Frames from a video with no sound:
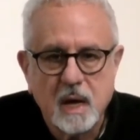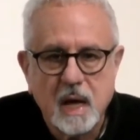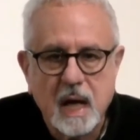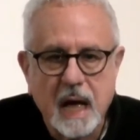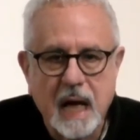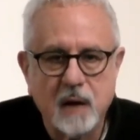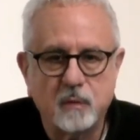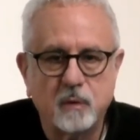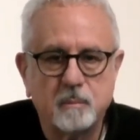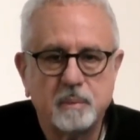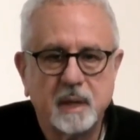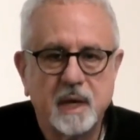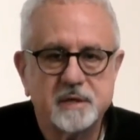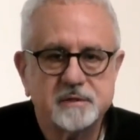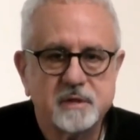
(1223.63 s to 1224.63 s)
I will
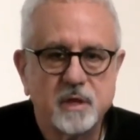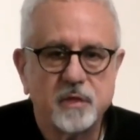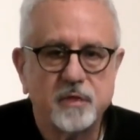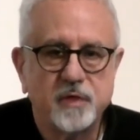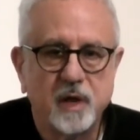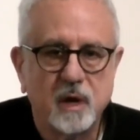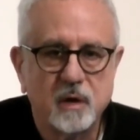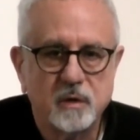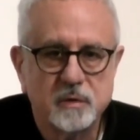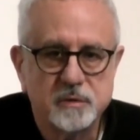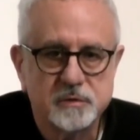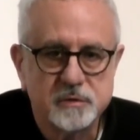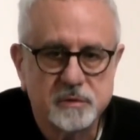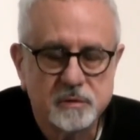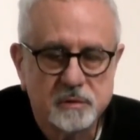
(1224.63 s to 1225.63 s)
bless
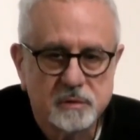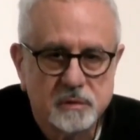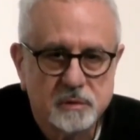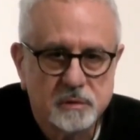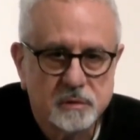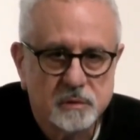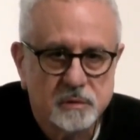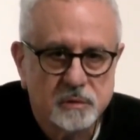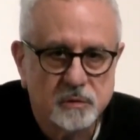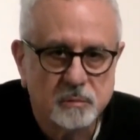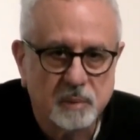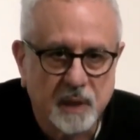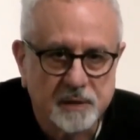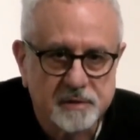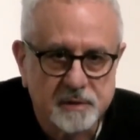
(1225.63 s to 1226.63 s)
those who
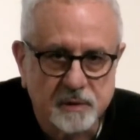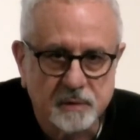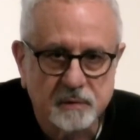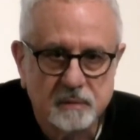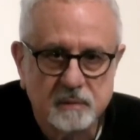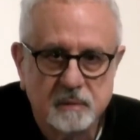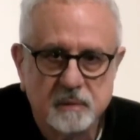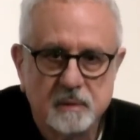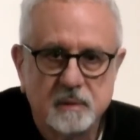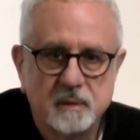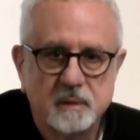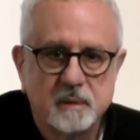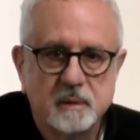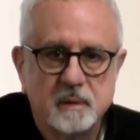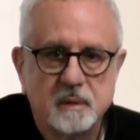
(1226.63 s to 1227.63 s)
bless you,
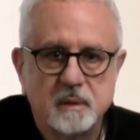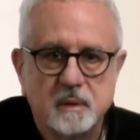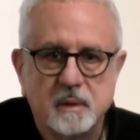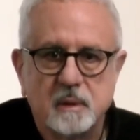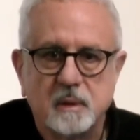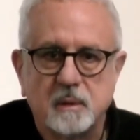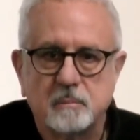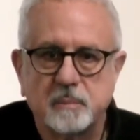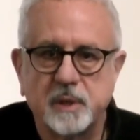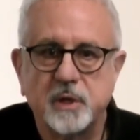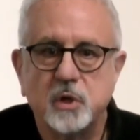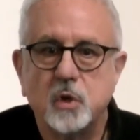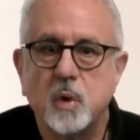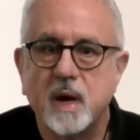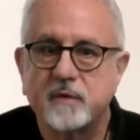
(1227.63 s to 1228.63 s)
but
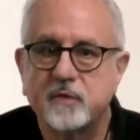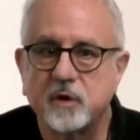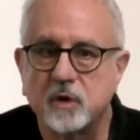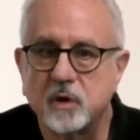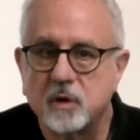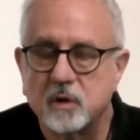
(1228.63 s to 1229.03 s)
whoever.